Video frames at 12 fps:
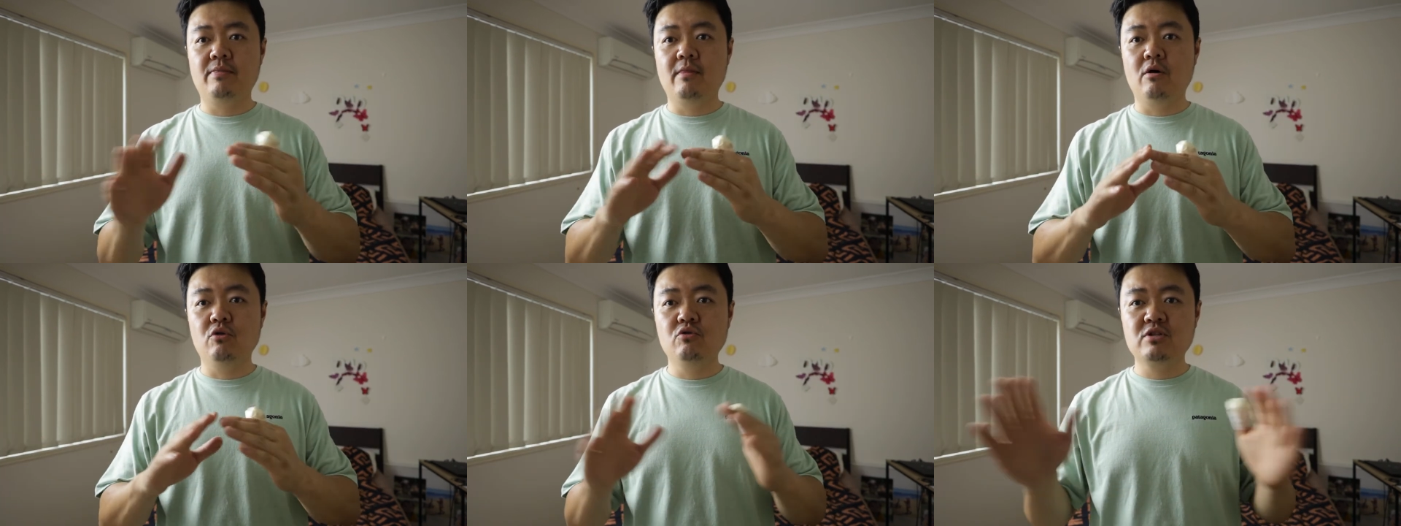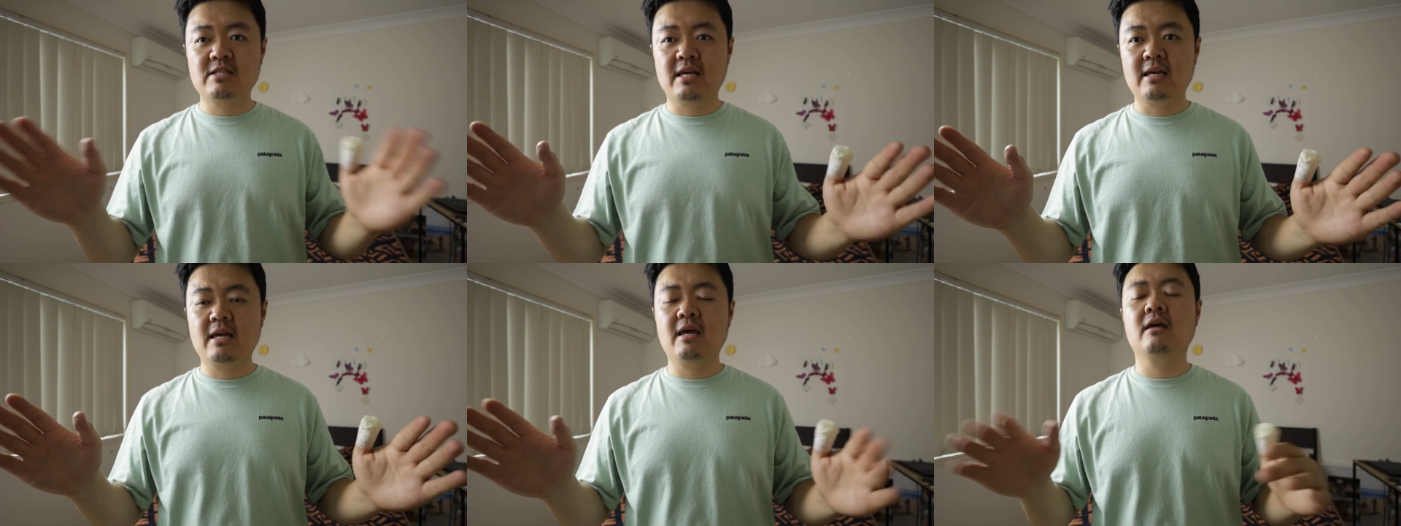No
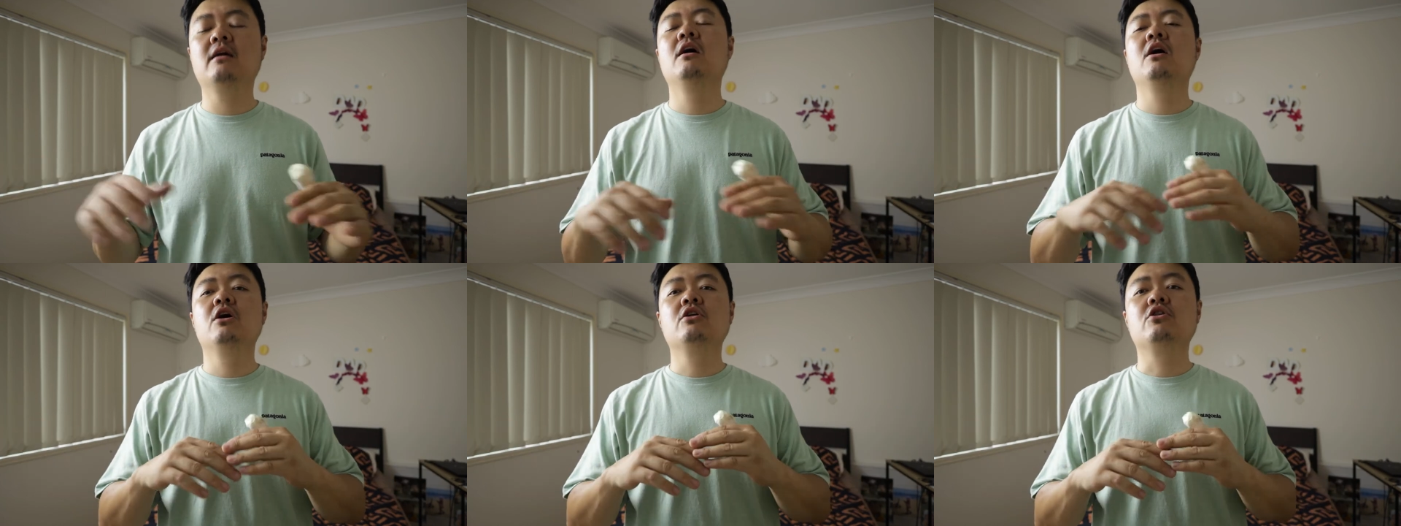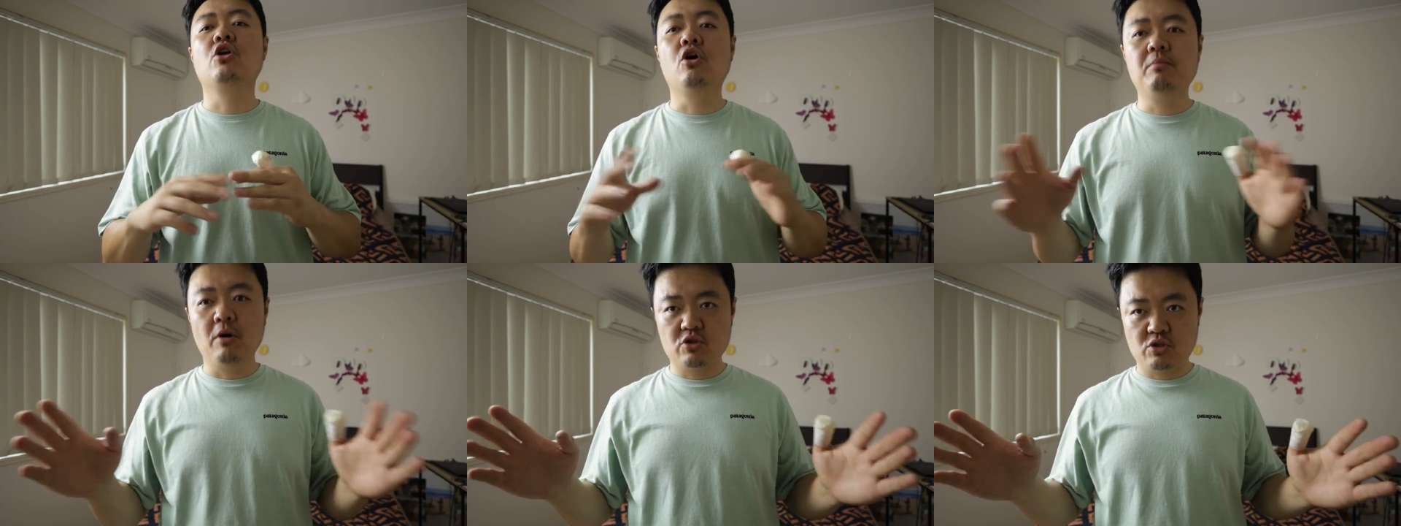syncing,
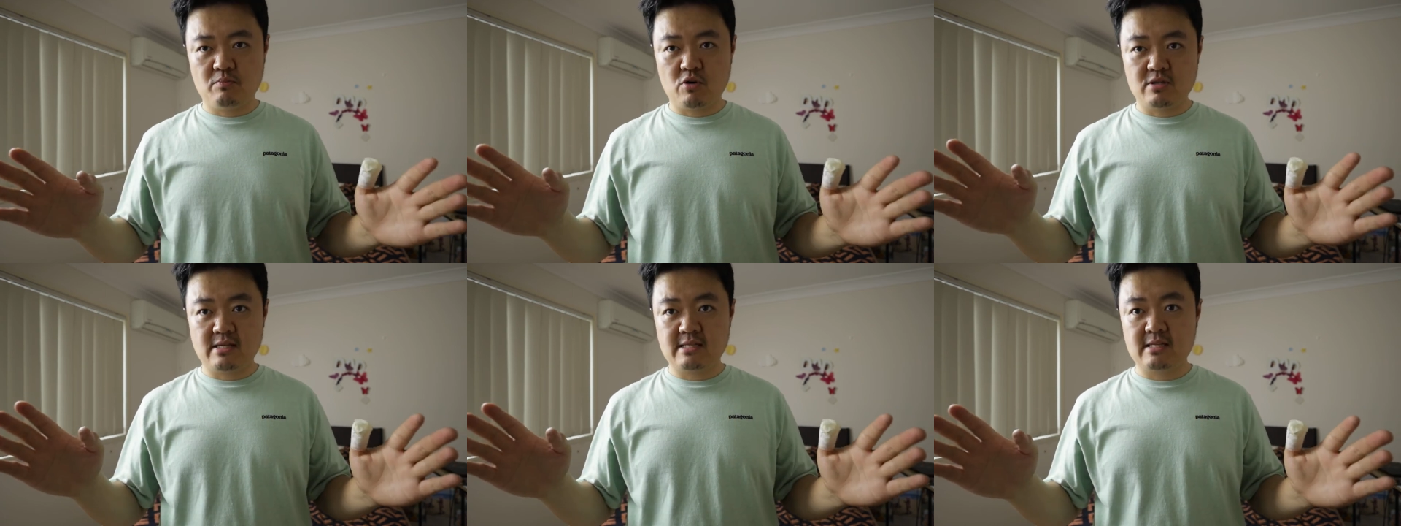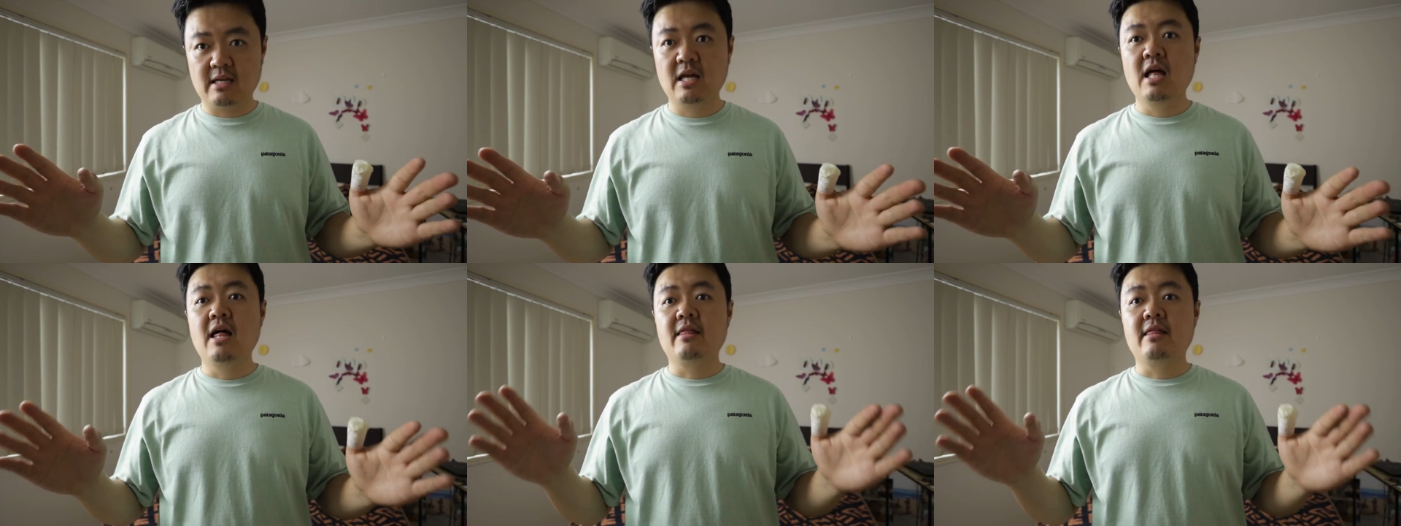no post-processing.